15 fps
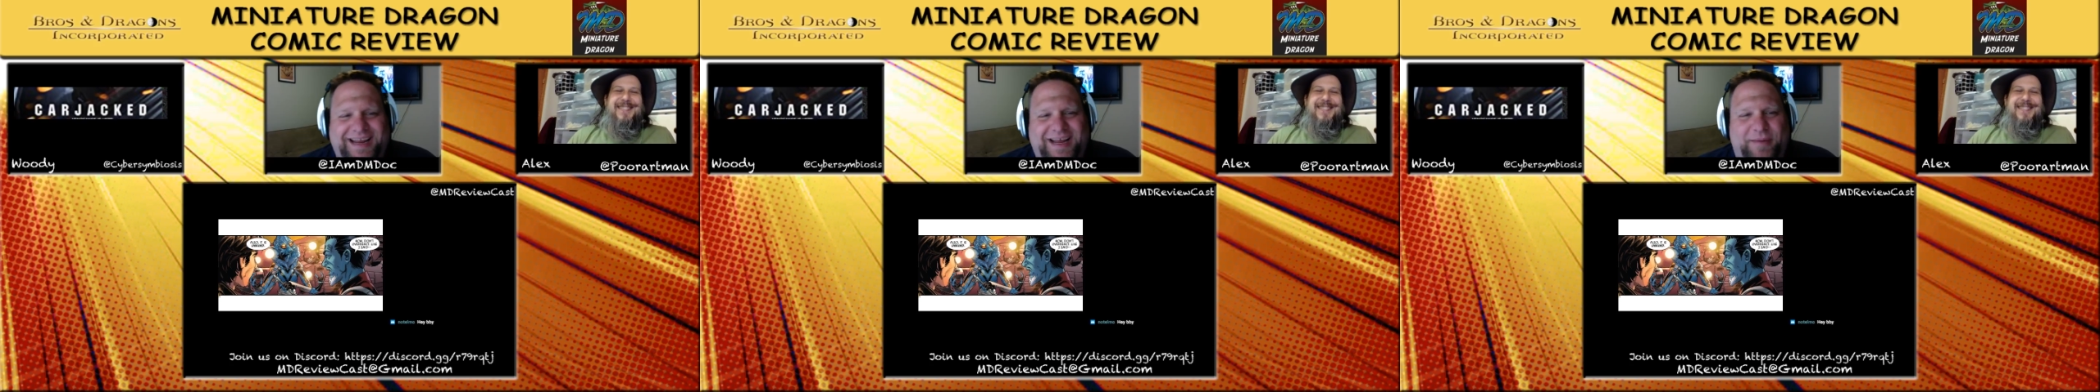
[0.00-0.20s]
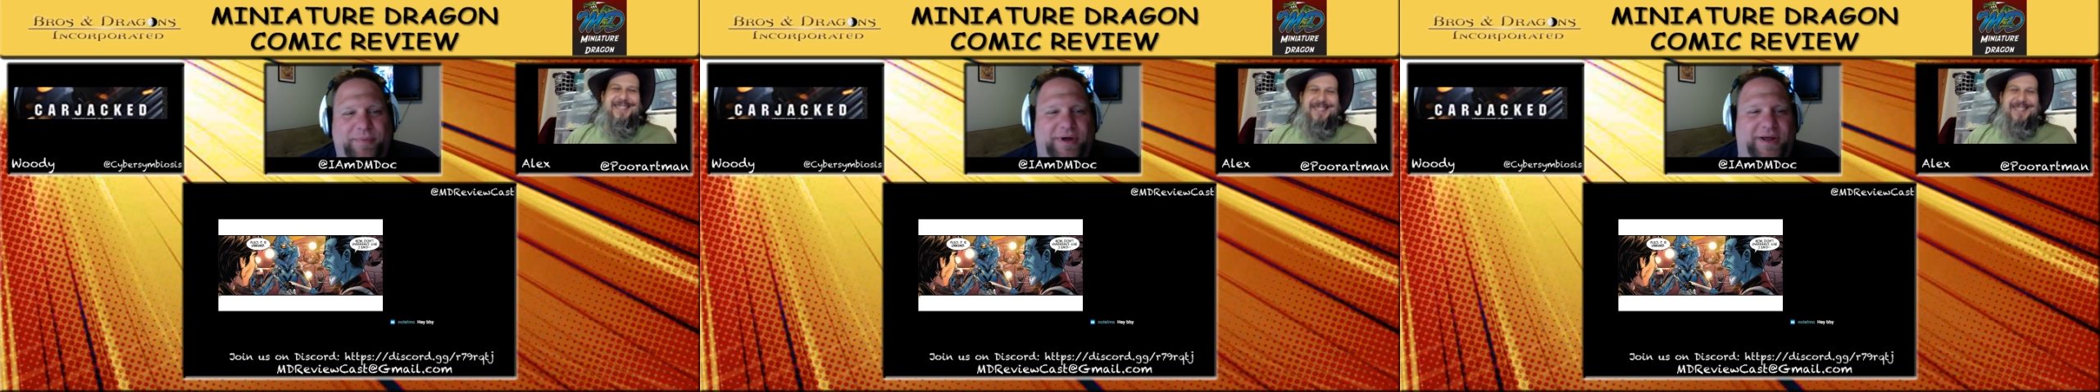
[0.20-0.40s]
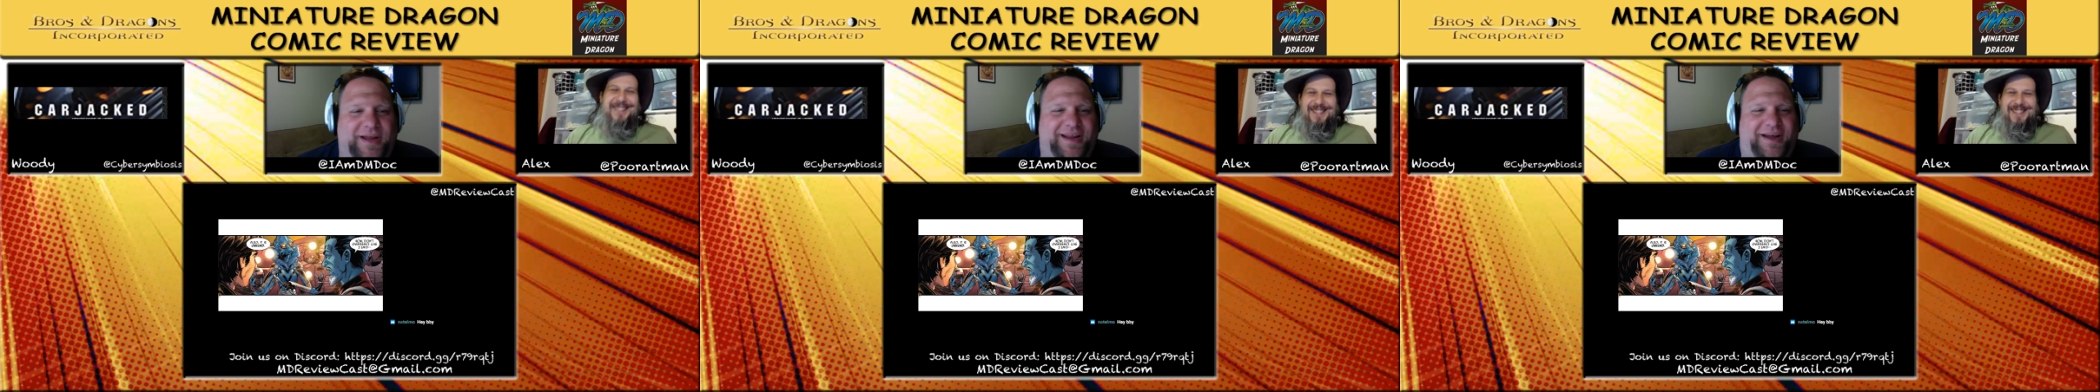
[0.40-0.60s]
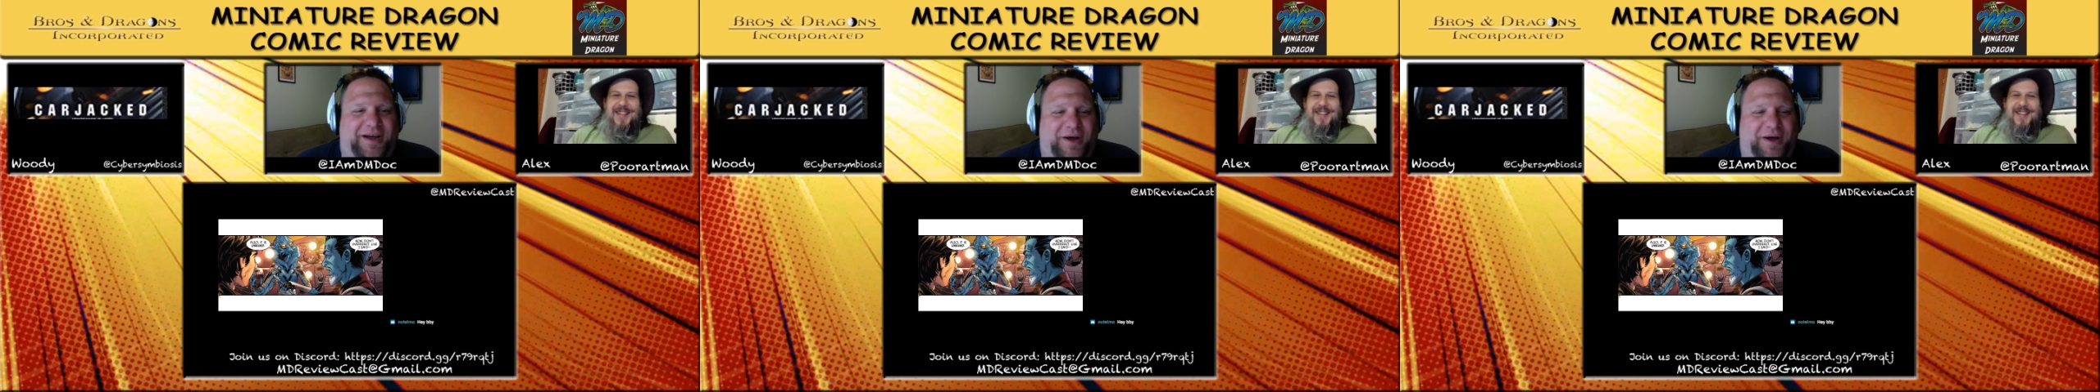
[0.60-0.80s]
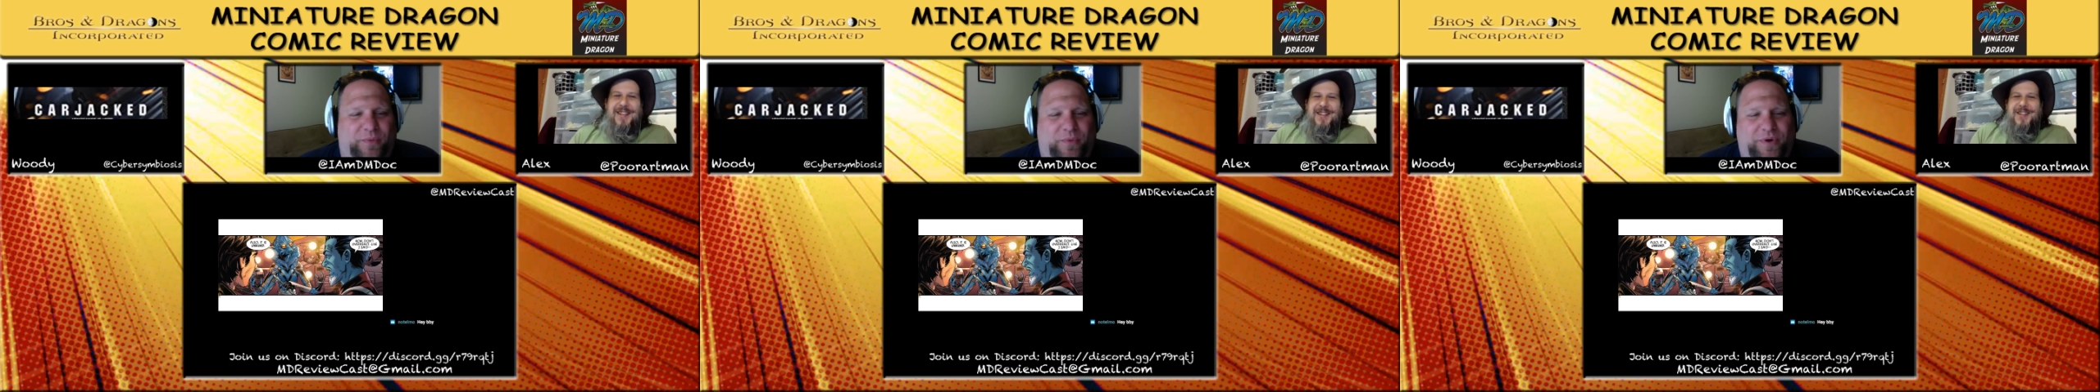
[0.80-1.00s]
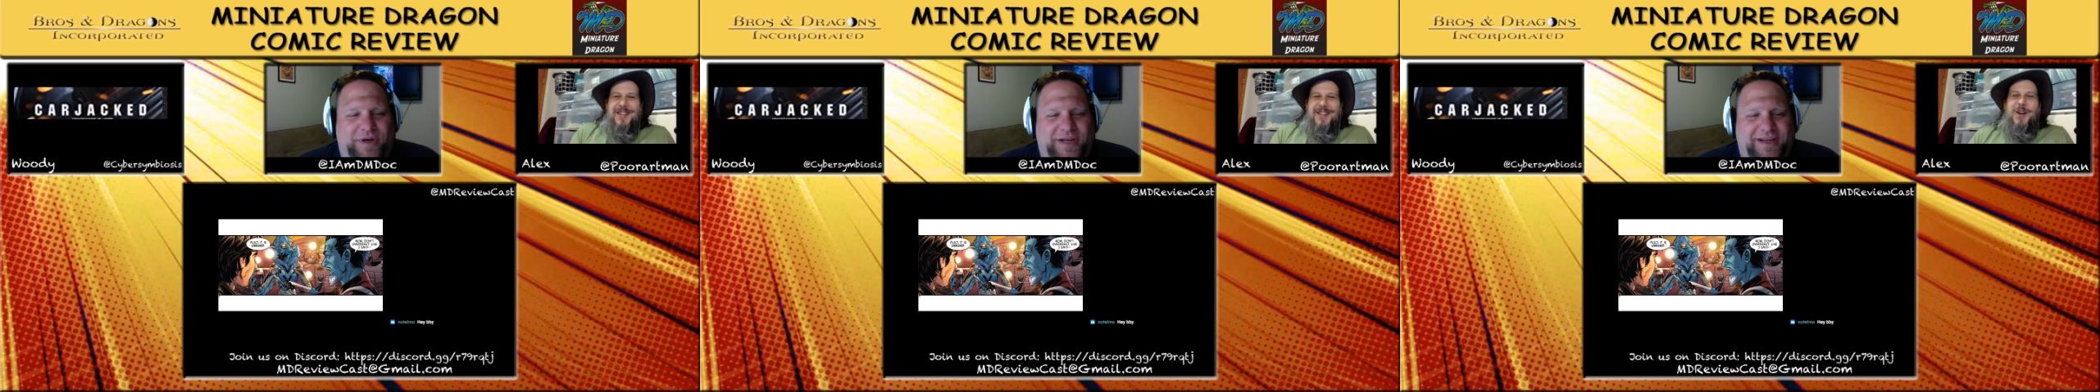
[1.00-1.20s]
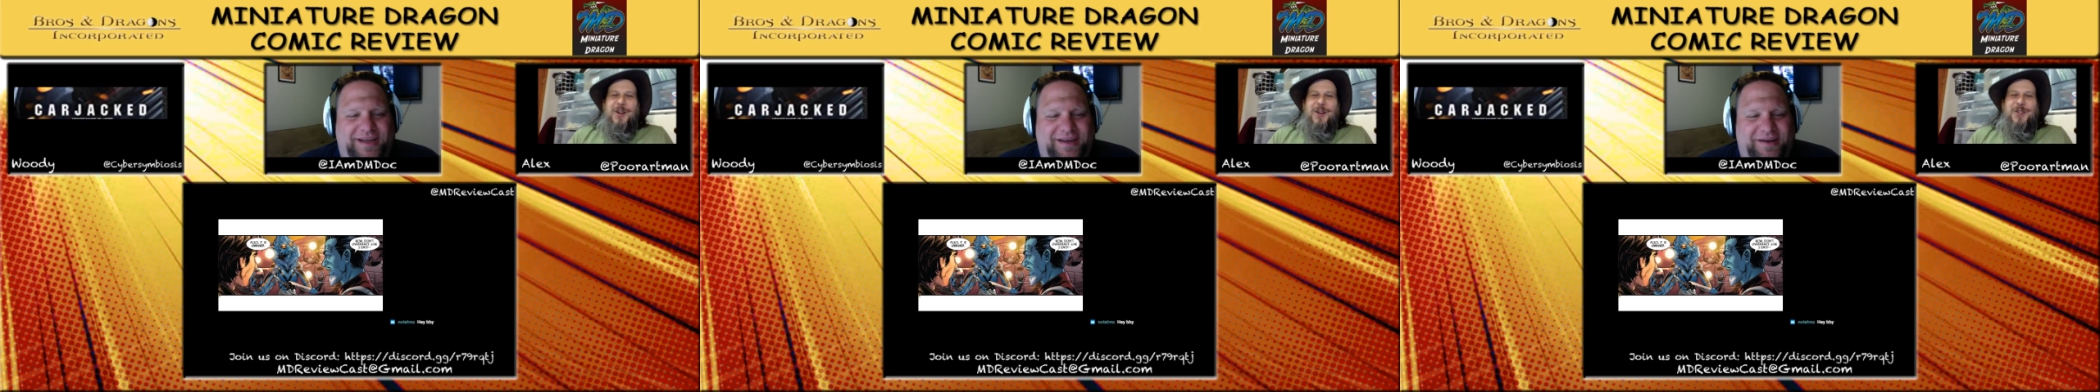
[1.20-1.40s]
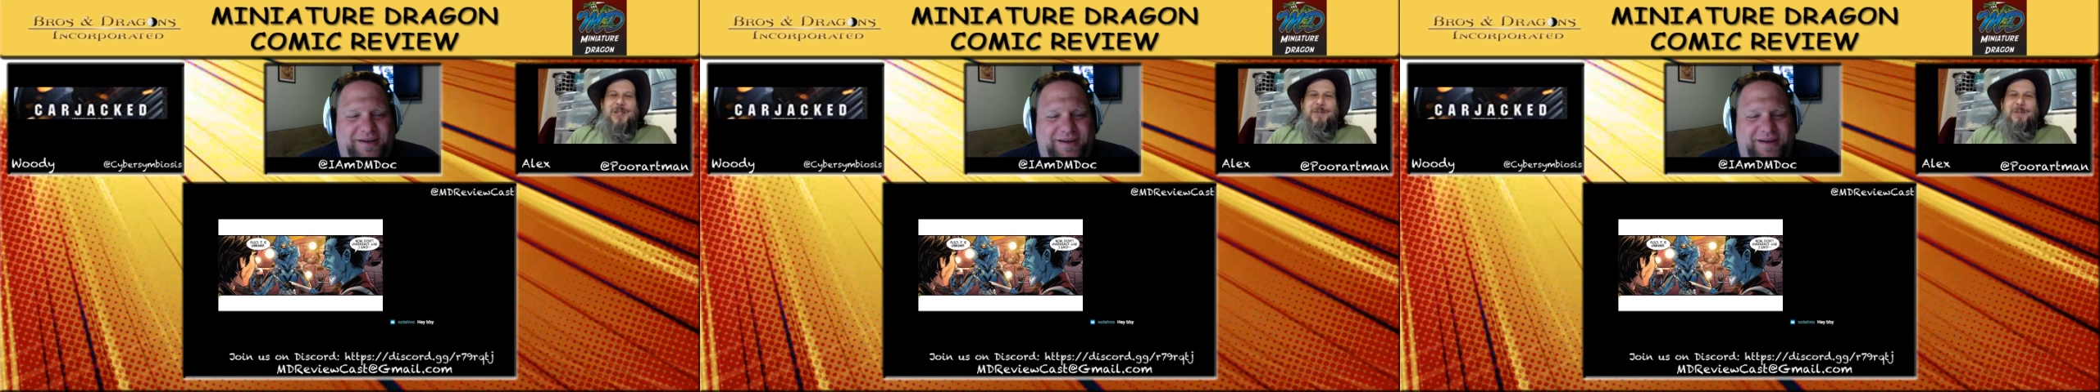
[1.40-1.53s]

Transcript: But Woody